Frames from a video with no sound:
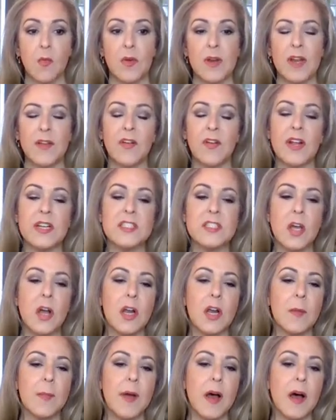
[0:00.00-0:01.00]
Whenever I
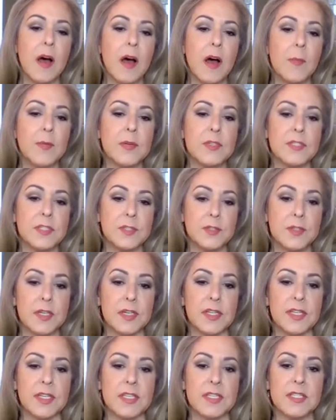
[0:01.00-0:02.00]
talk about
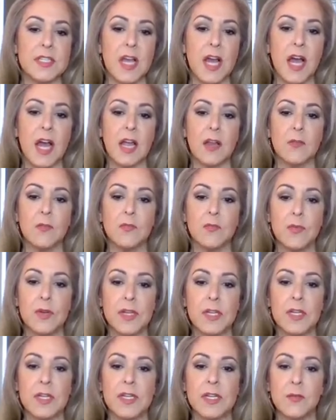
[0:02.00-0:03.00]
opportunities, I
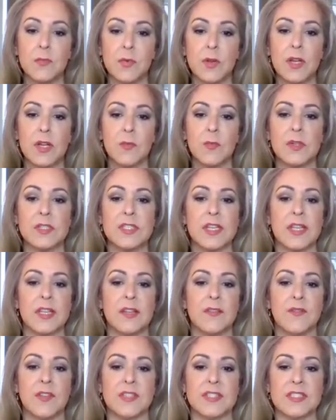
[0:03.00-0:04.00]
really, really want to
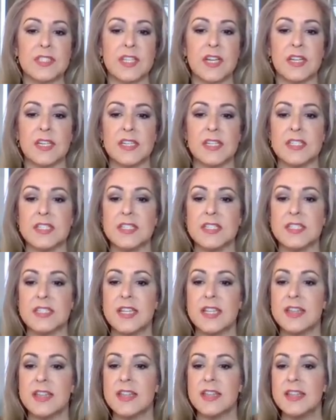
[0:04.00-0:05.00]
emphasize
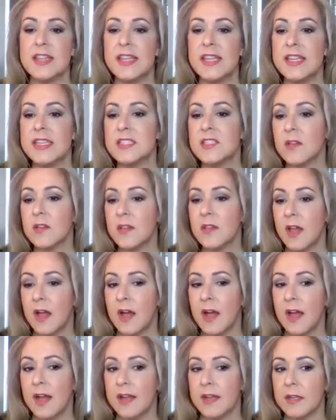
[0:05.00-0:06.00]
that these are
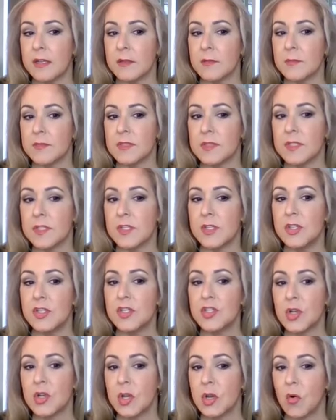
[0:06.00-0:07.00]
the items you
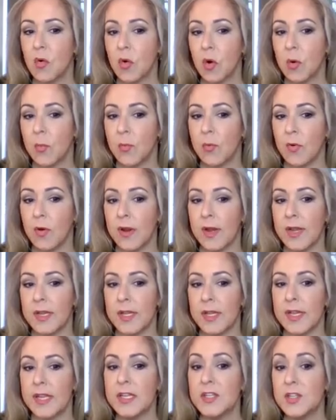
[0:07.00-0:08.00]
should
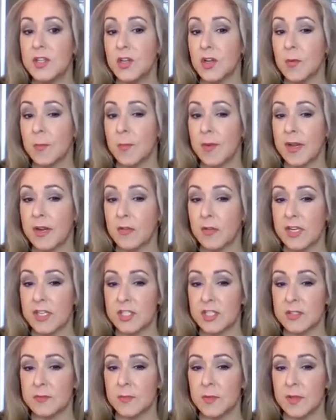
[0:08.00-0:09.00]
incorporate into your
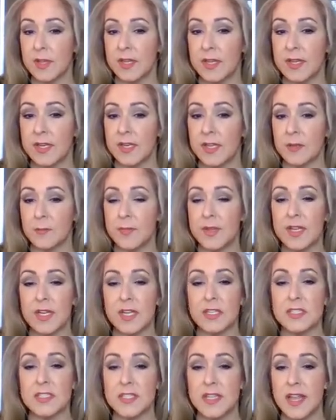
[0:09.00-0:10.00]
migration planning
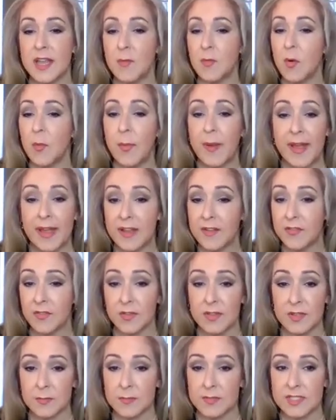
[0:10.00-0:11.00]
because they will pay
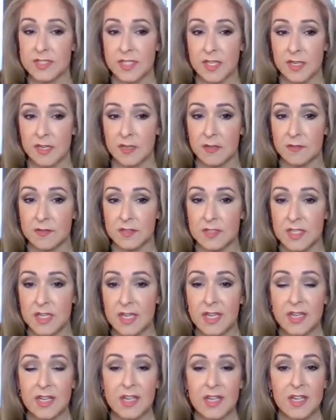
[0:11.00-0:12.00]
for themselves.
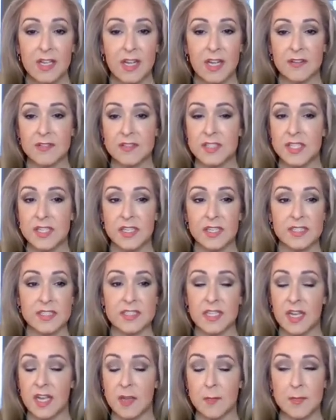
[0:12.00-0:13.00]
I've seen
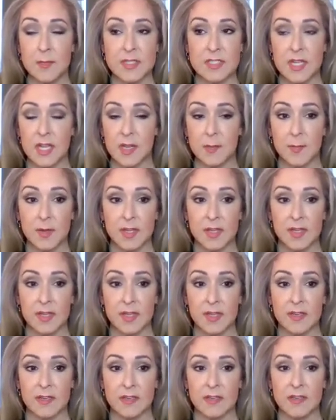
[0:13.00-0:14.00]
it time and time
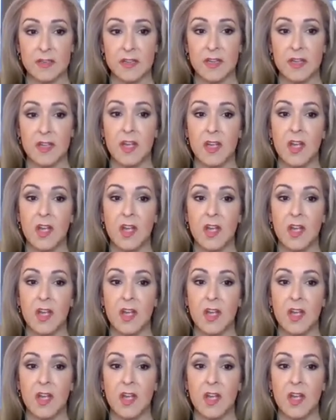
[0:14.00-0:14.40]
again.